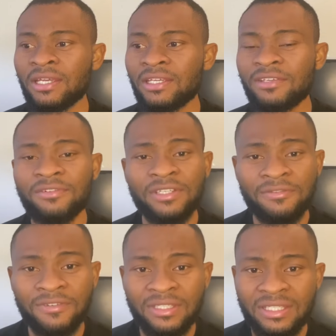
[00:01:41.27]
even
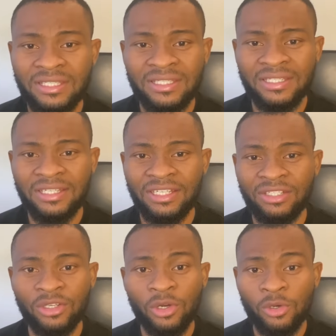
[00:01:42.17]
if it's in
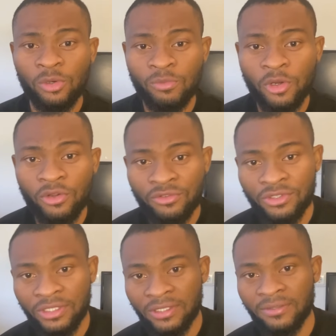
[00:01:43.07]
your home
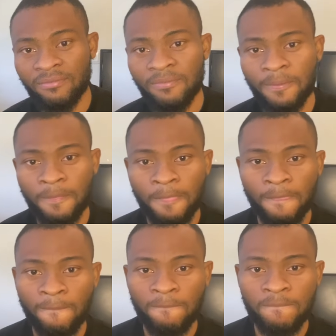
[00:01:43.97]
country,
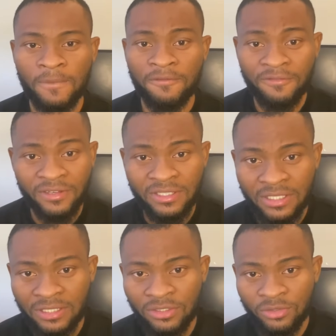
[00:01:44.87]
the first
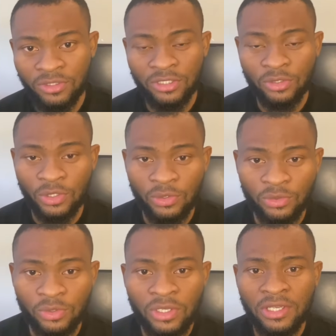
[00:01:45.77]
thing you need to
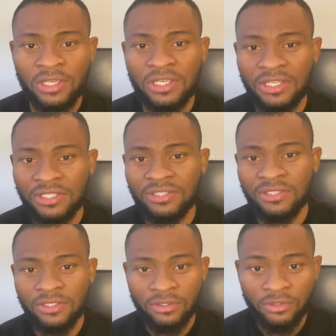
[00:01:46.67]
do
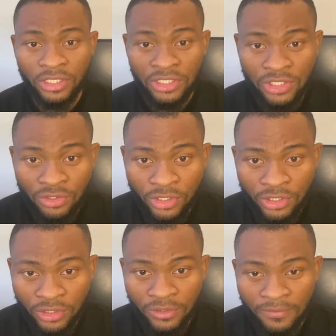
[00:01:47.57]
is
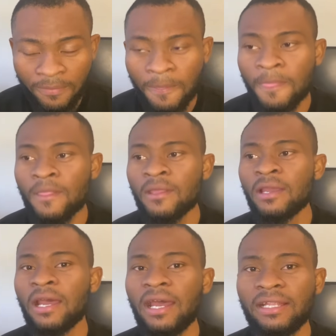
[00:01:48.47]
registration.
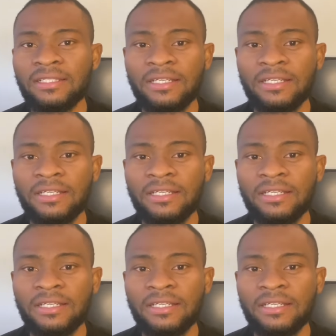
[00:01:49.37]
And